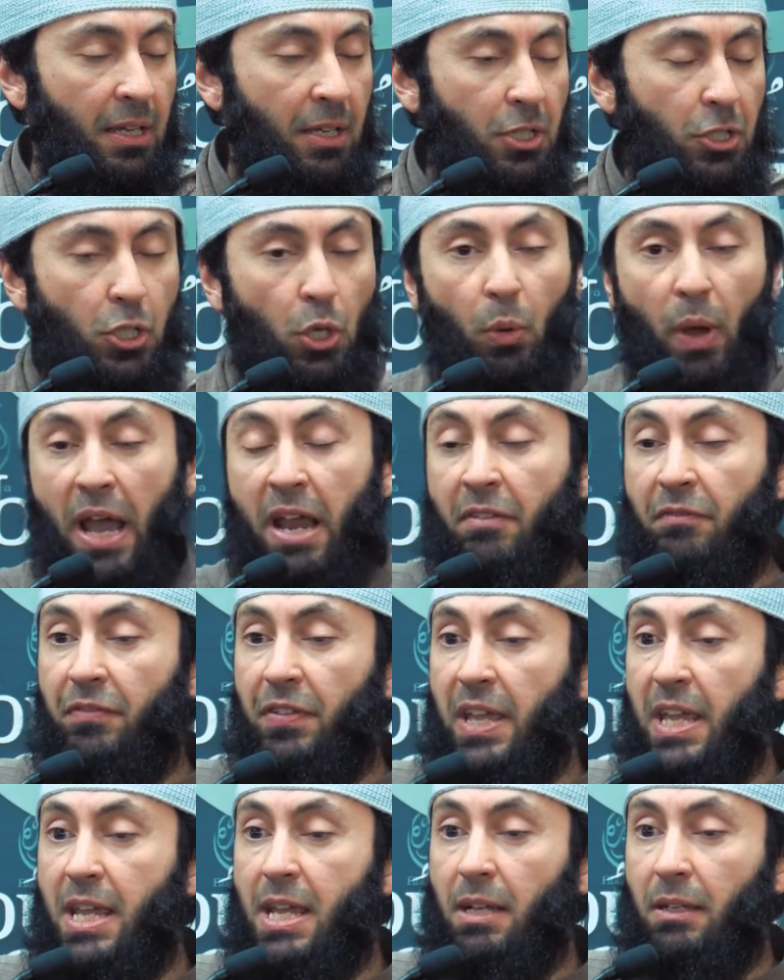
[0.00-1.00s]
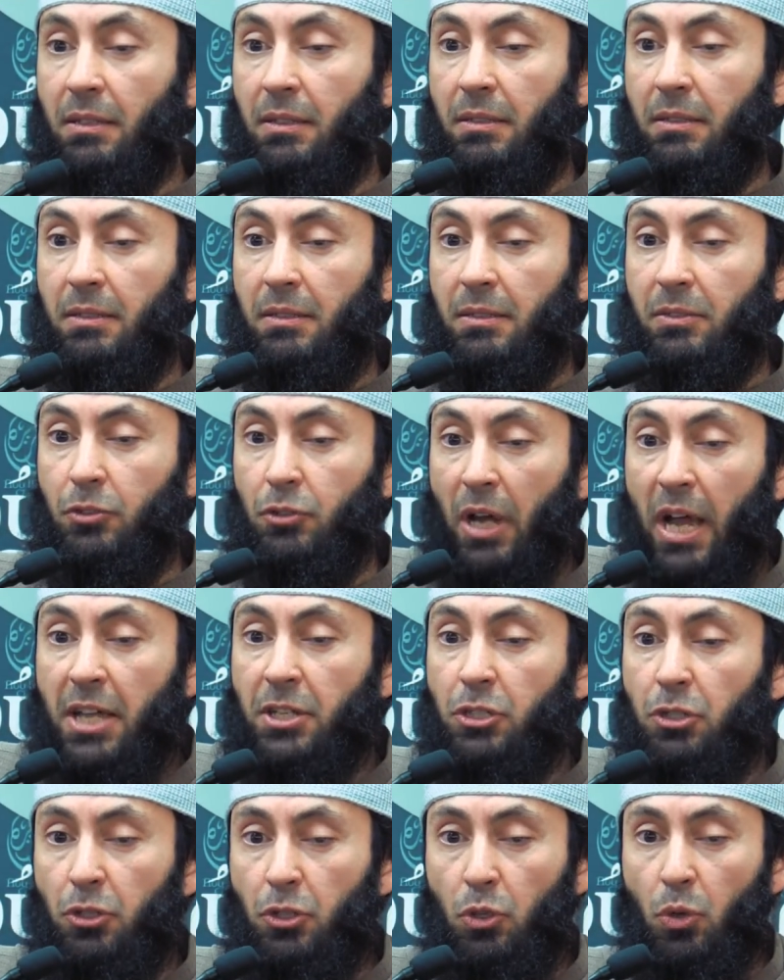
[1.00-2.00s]
So envy
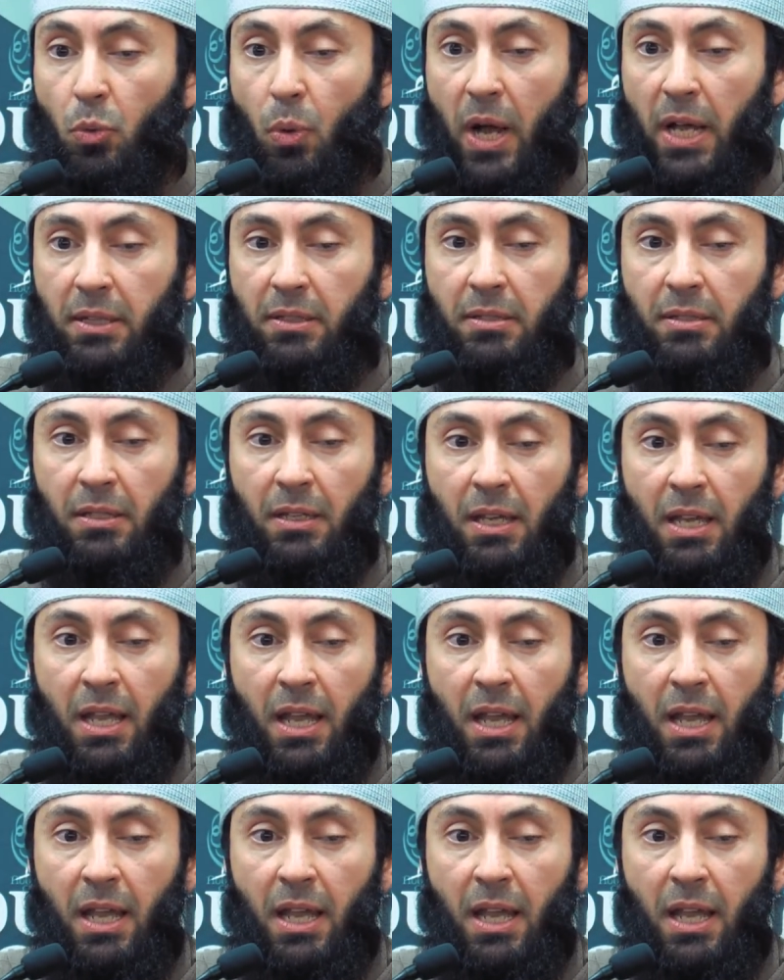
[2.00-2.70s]
tries to do what?